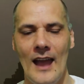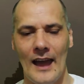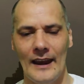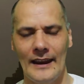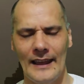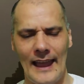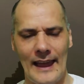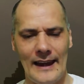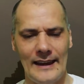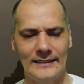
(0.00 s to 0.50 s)

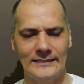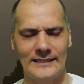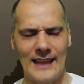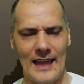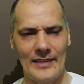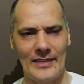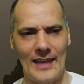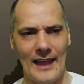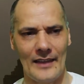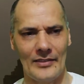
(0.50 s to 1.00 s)
And again, it's
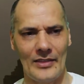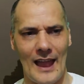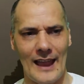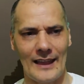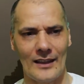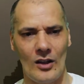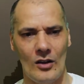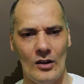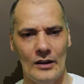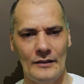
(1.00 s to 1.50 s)

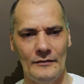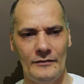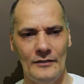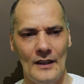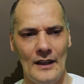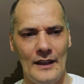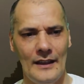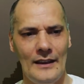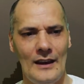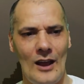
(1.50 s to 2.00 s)
that kind of,
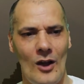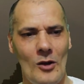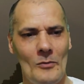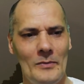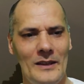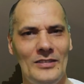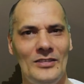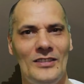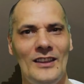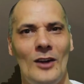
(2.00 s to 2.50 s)

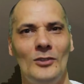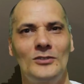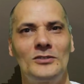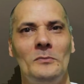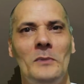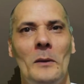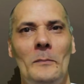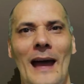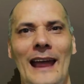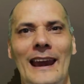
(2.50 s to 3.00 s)
the
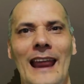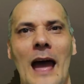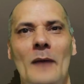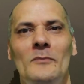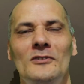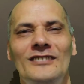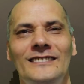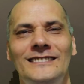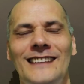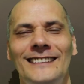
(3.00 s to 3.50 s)
ultimate
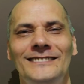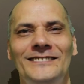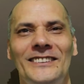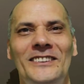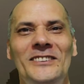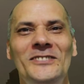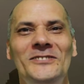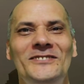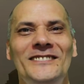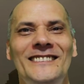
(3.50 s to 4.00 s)
banhammer is
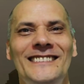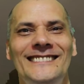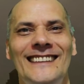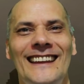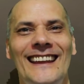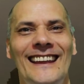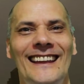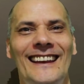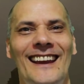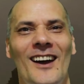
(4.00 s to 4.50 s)
execution, isn't
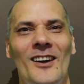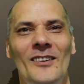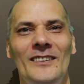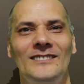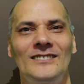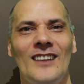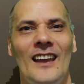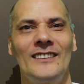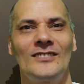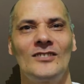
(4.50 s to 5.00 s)
it?
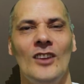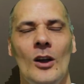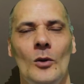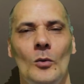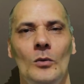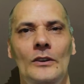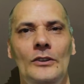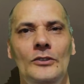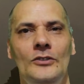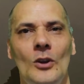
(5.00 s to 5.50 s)
It's
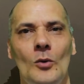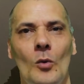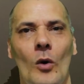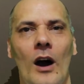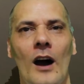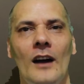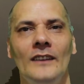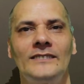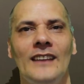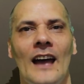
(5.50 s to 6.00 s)
like, well, you do
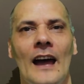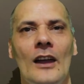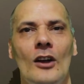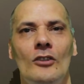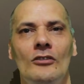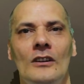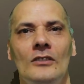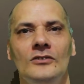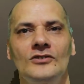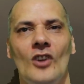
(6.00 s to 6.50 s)
what I say
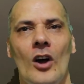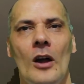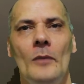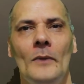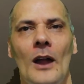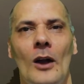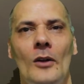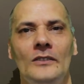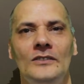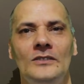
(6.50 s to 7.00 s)
or else
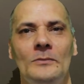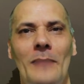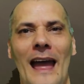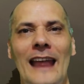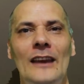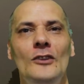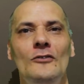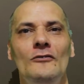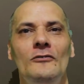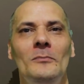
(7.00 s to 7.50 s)
I'm going to
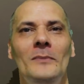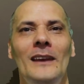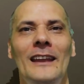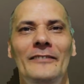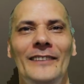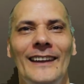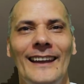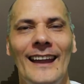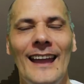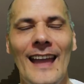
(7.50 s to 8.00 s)
ban you from
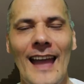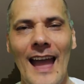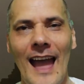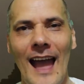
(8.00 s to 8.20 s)
living.